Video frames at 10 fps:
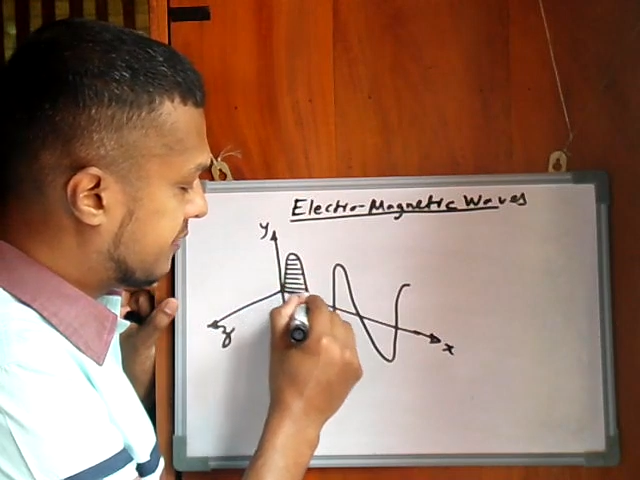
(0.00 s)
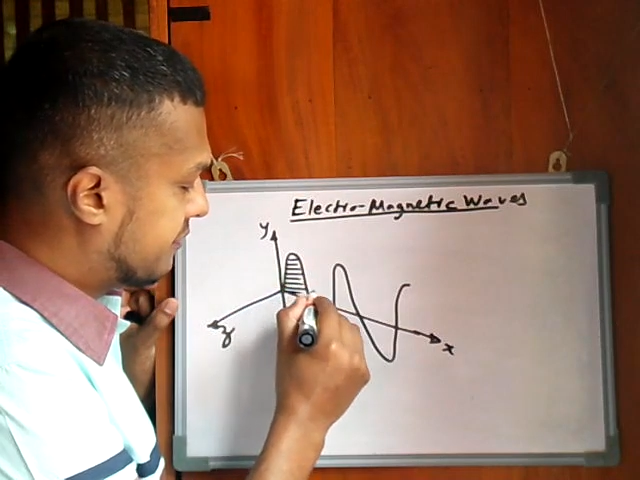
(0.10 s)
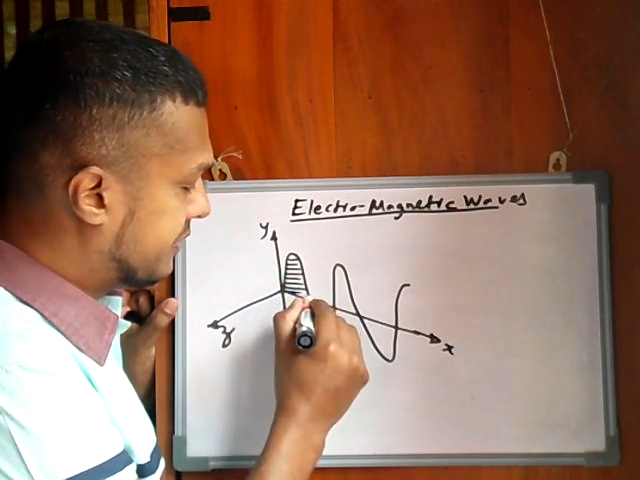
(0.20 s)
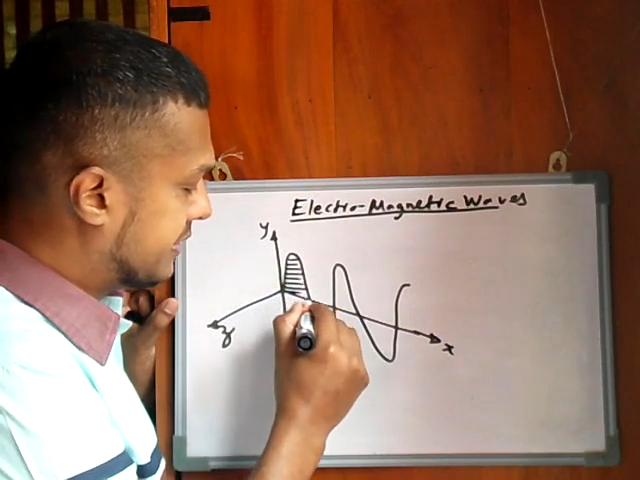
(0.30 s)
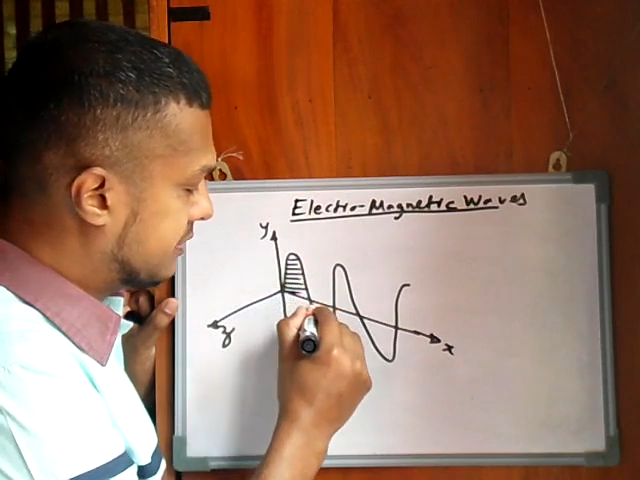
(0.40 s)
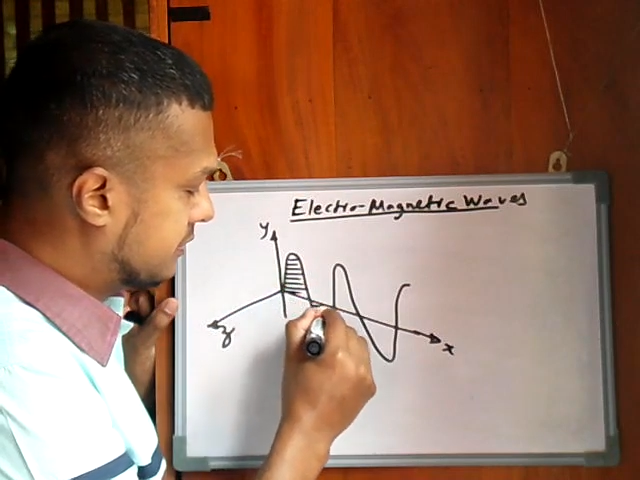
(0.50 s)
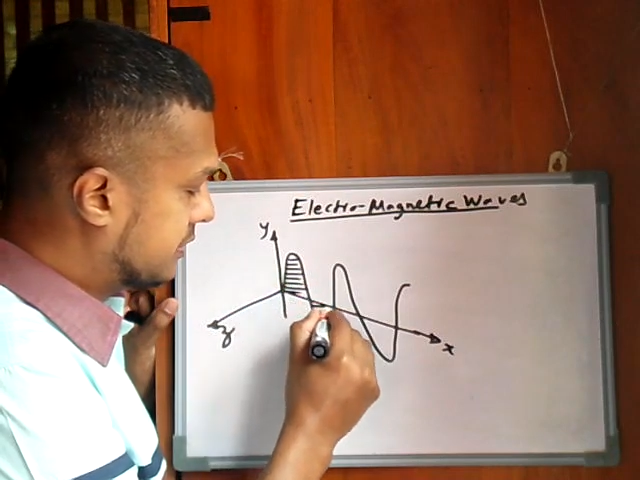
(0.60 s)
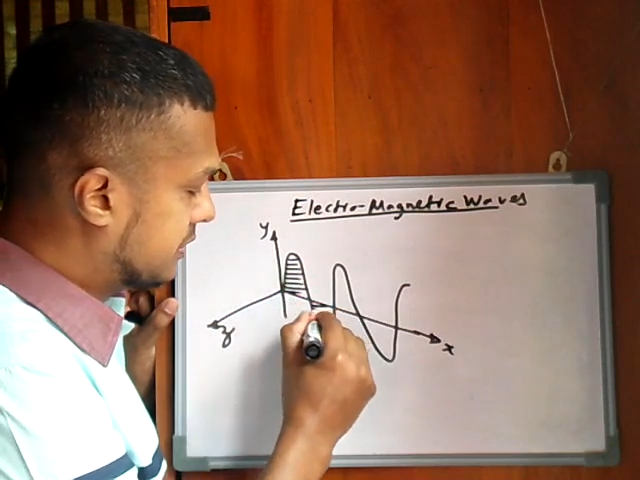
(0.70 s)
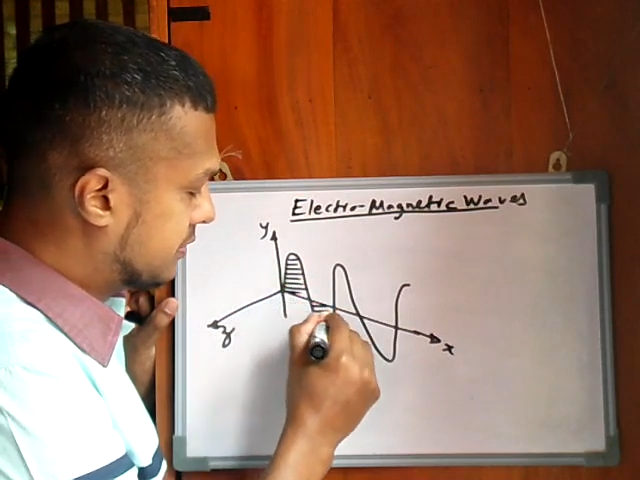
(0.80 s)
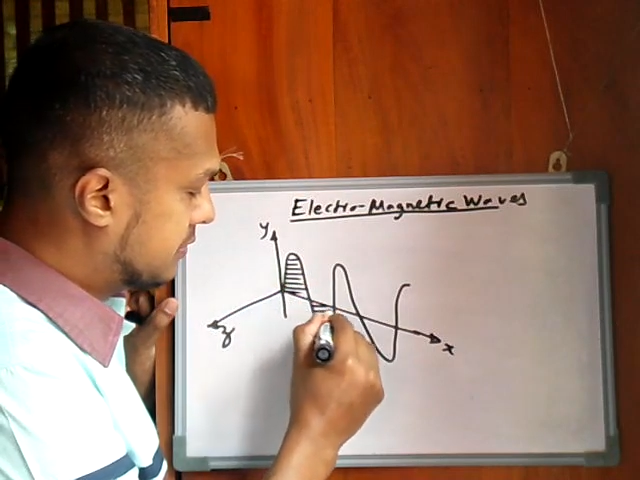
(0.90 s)

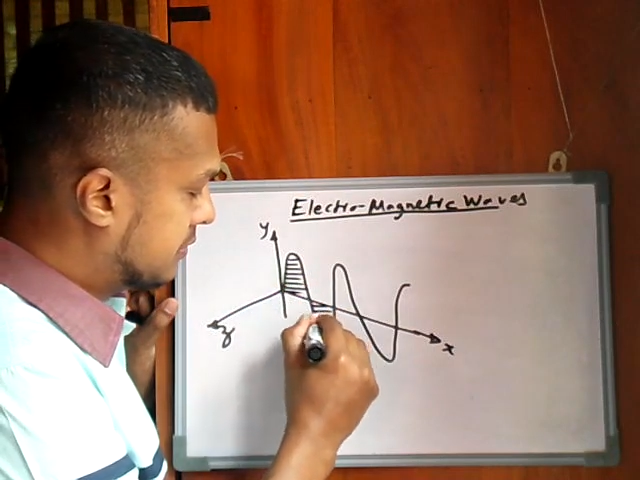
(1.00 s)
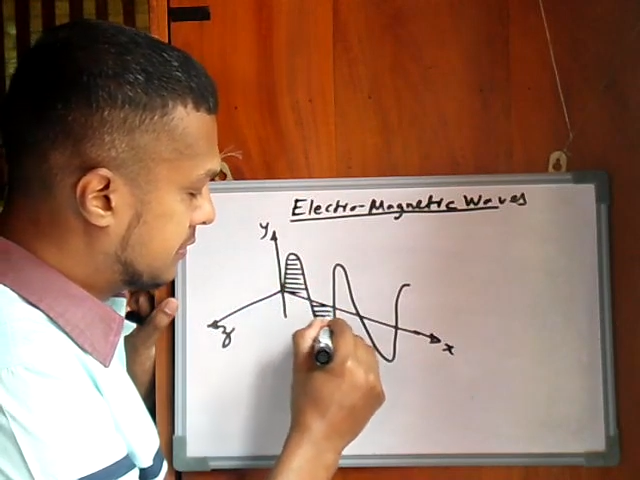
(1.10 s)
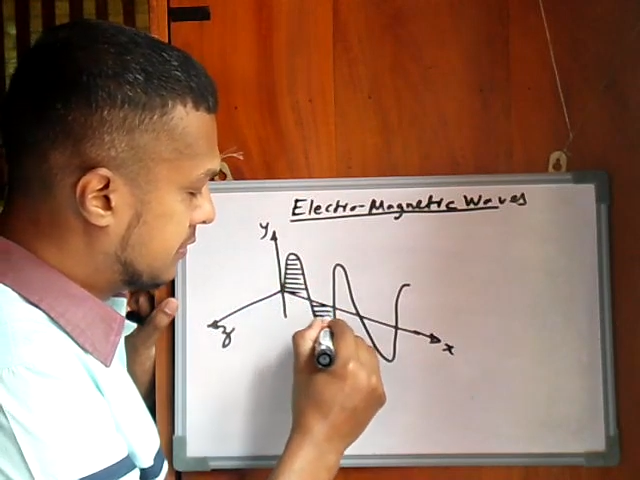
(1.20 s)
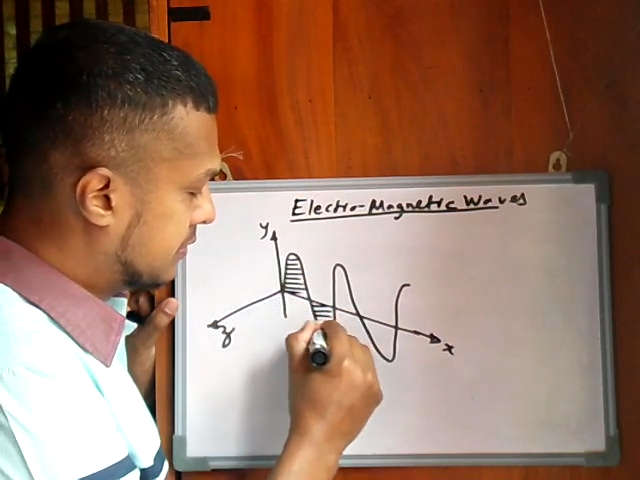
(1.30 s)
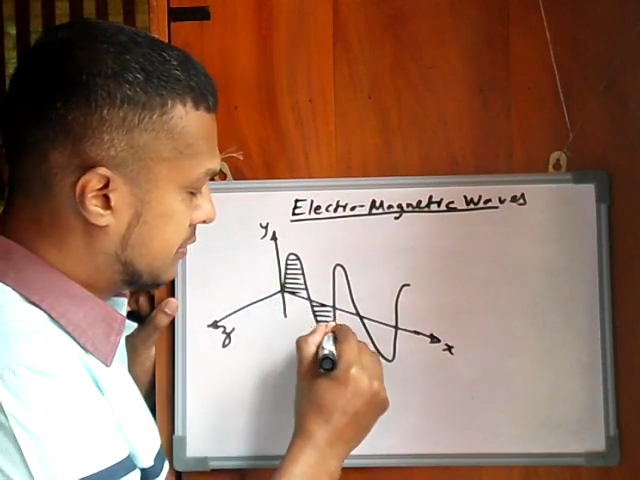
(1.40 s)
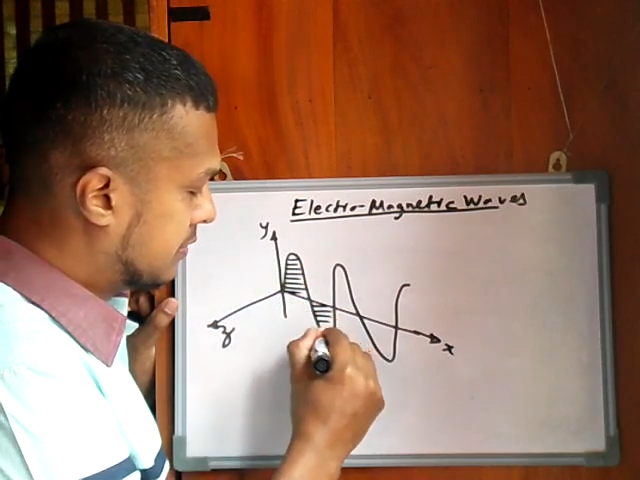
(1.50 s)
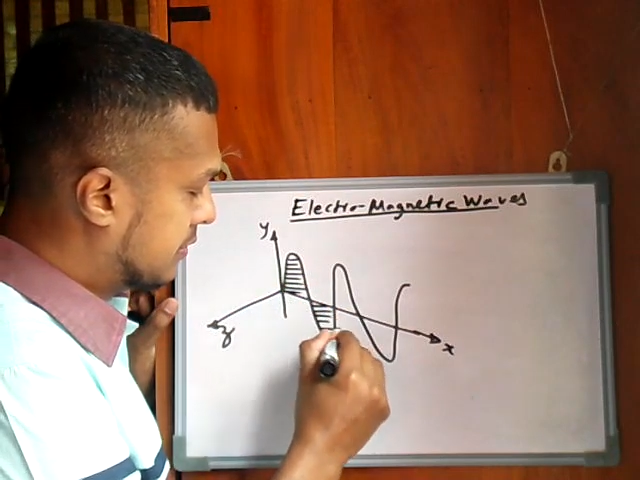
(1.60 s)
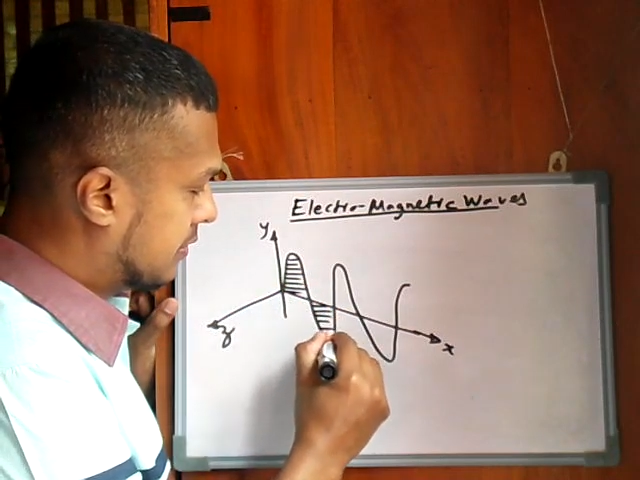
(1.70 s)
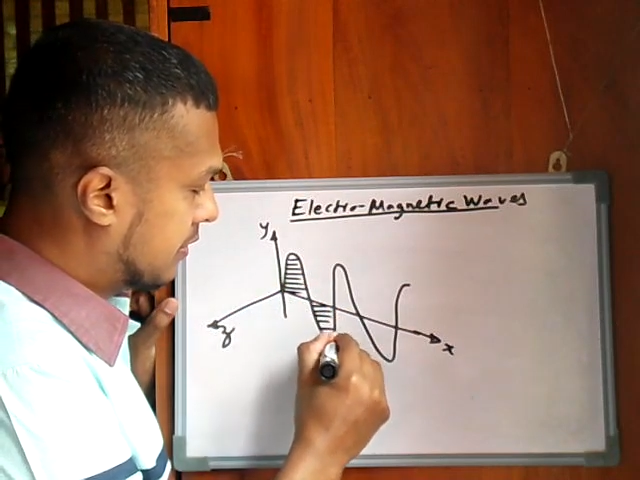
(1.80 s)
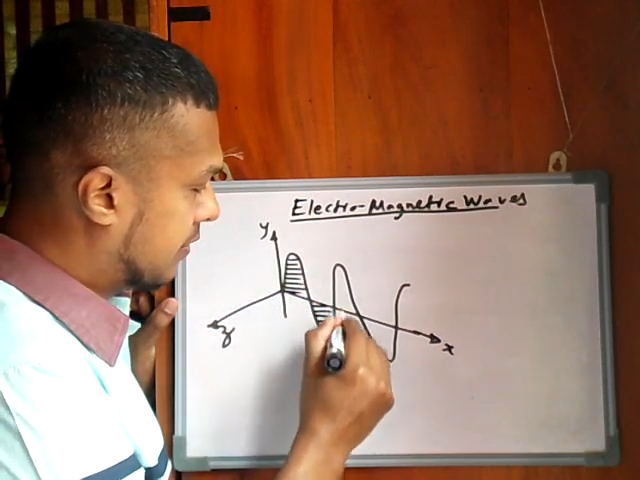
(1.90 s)
field
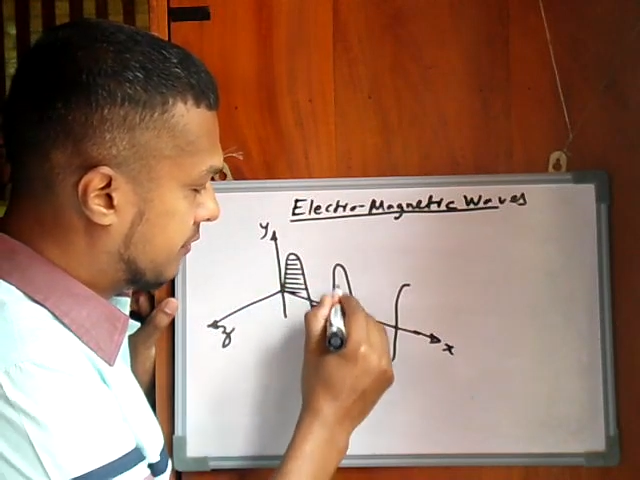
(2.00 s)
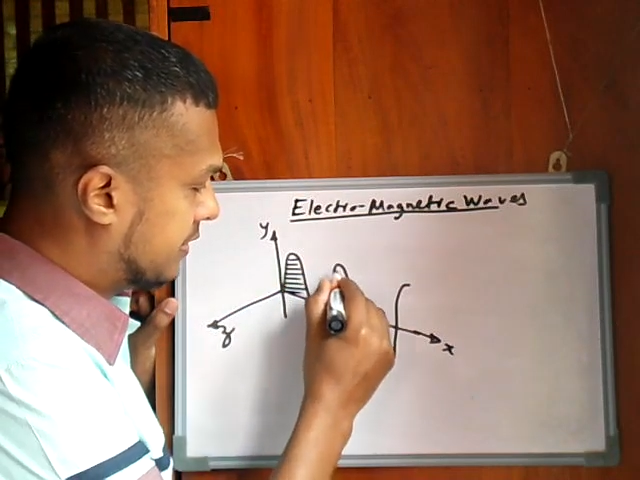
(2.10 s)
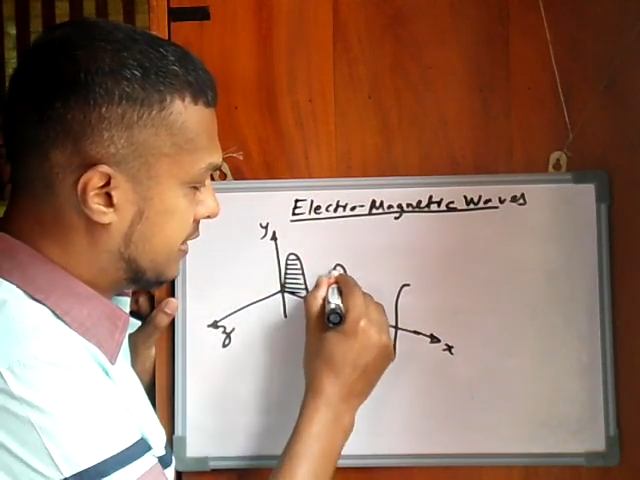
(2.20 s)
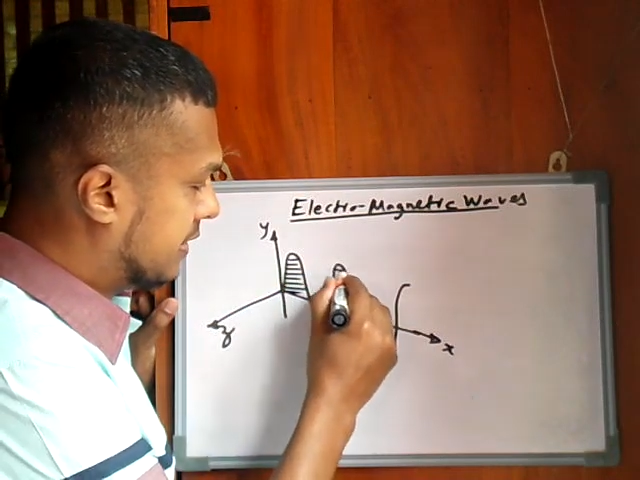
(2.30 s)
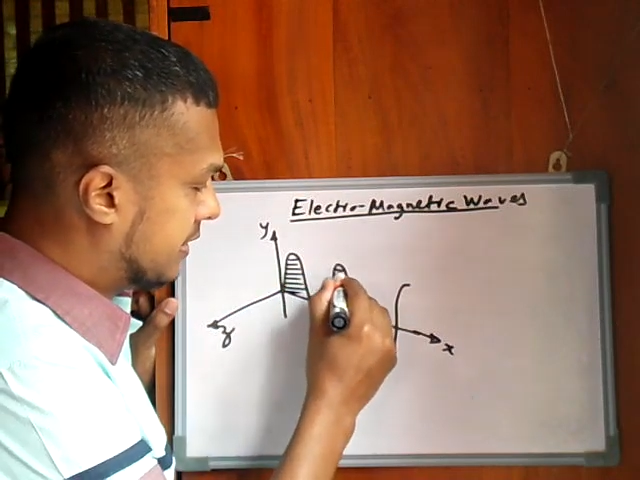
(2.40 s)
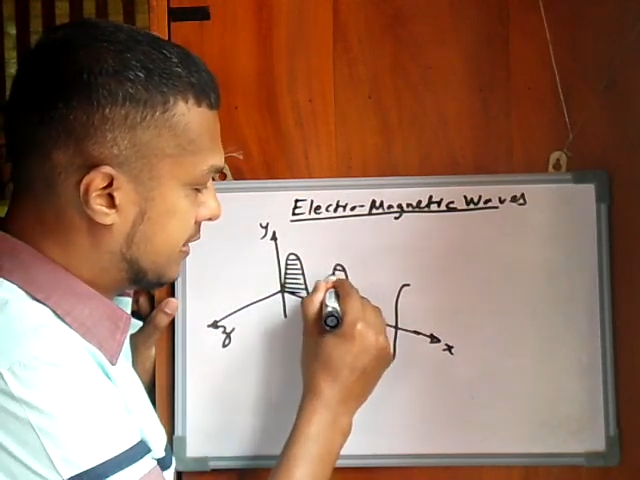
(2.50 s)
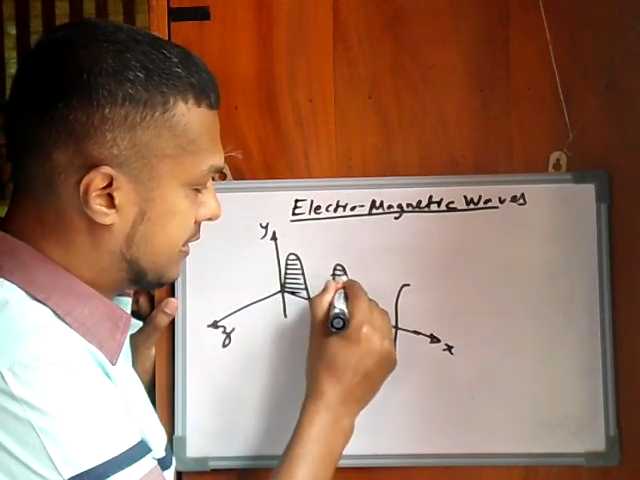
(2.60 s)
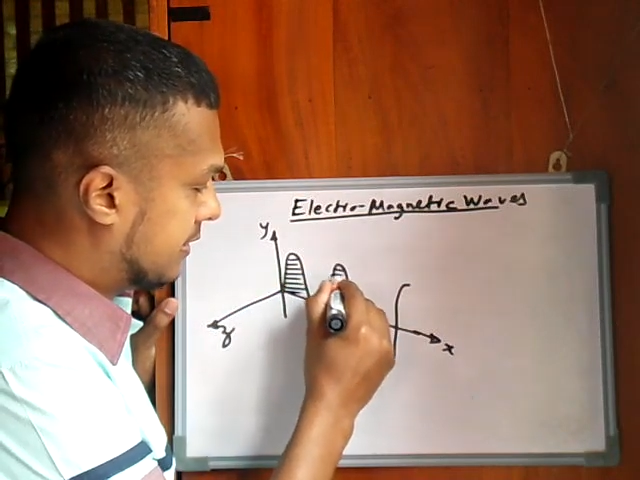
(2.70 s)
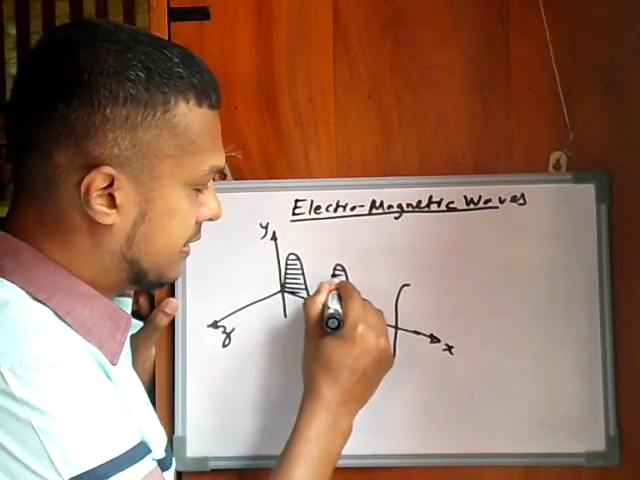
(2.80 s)
of the